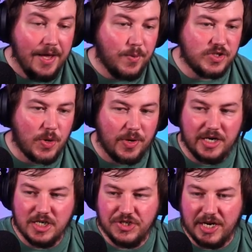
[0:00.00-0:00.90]
which I
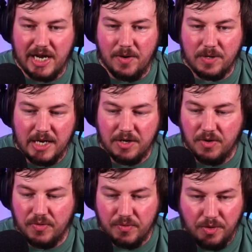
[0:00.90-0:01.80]
wanted to check out and kind of
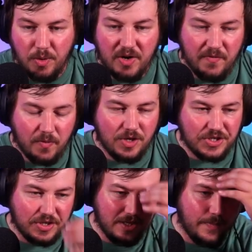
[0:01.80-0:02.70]
go through.
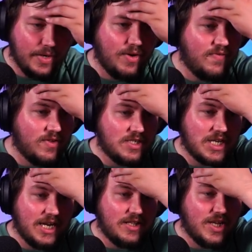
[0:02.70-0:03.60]
Unfortunately, the bitrate for this
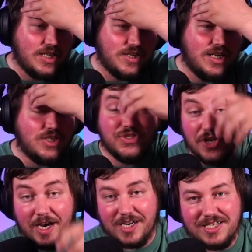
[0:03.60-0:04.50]
kind of thing kind of
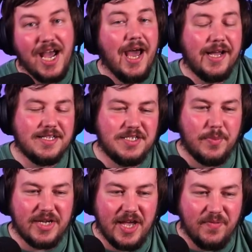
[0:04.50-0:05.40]
sucks at the
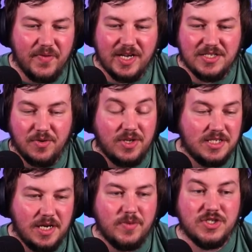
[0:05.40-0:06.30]
Summer Games Fest, or the
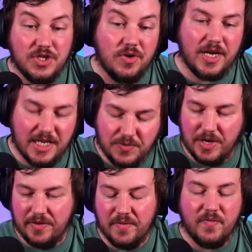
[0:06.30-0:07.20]
Summer Showcase
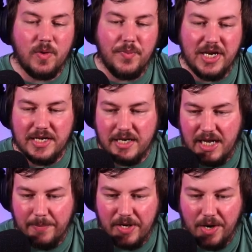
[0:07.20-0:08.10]
rather, for Bandai
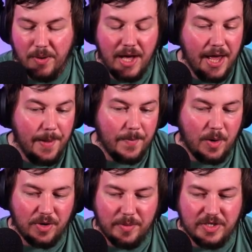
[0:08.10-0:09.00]
Namco.
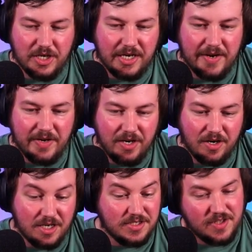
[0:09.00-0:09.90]
But we're going to be checking it out here
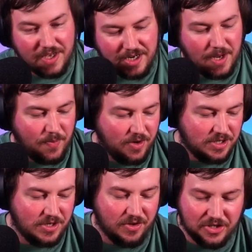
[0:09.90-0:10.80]
because they didn't upload it
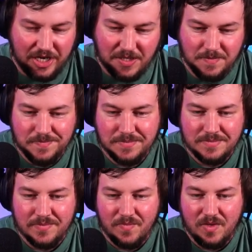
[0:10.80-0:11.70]
to their channel
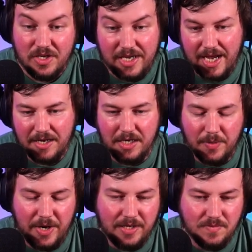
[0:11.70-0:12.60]
yet
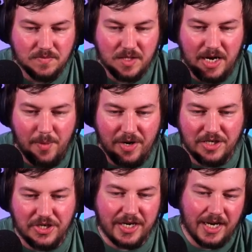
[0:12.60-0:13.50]
anyway, and I want
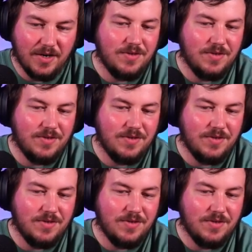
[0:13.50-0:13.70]
to check it out.